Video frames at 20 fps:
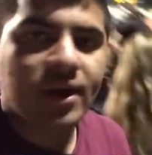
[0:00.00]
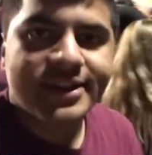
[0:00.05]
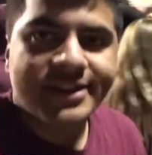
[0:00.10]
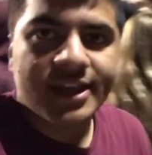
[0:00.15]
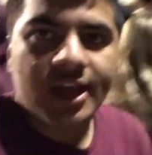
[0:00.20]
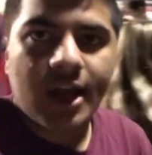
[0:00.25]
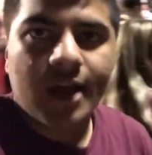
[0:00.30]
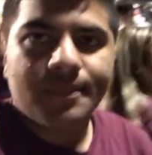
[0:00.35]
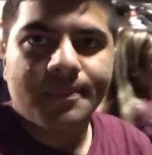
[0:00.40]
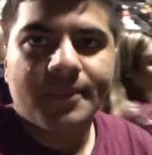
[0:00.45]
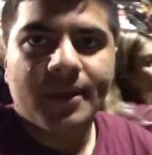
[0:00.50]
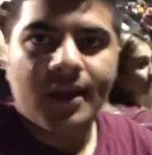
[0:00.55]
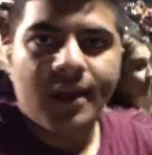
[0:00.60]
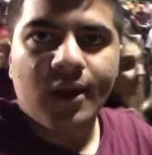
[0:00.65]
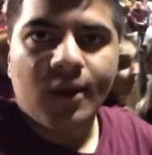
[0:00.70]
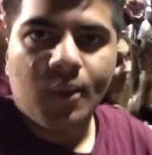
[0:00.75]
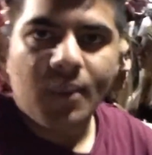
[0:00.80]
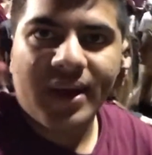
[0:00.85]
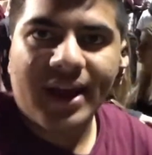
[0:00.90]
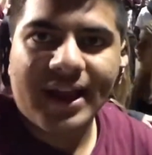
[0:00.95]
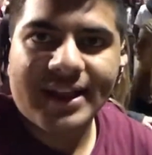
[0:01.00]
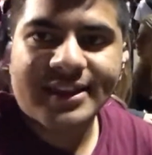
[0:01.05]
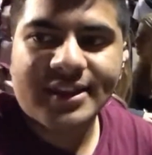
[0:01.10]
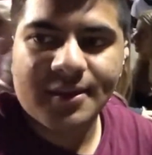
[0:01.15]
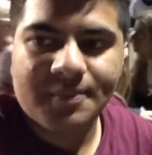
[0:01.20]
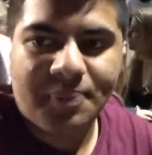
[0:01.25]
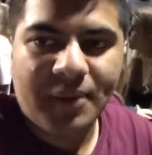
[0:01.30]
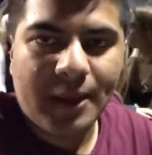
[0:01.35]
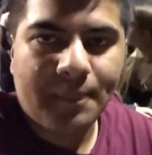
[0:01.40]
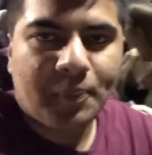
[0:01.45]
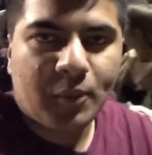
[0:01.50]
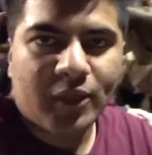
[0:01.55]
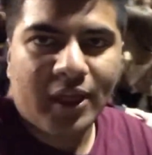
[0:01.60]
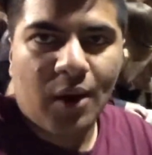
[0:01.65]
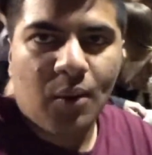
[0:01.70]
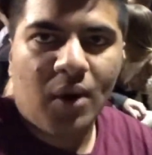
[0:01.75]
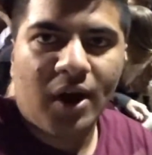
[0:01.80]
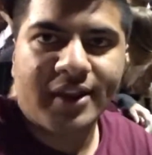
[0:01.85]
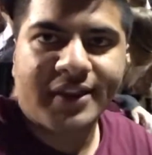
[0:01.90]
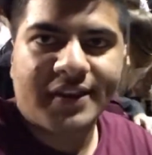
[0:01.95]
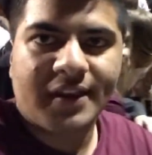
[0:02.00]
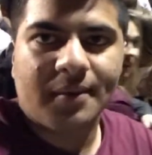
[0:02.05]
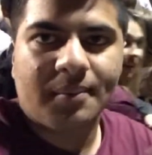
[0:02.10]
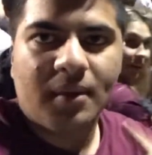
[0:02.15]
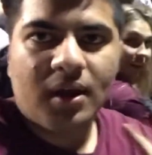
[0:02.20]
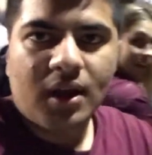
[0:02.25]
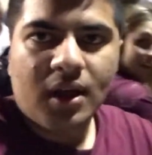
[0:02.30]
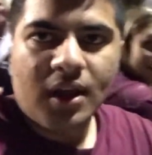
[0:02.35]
what's up? We got some people that want some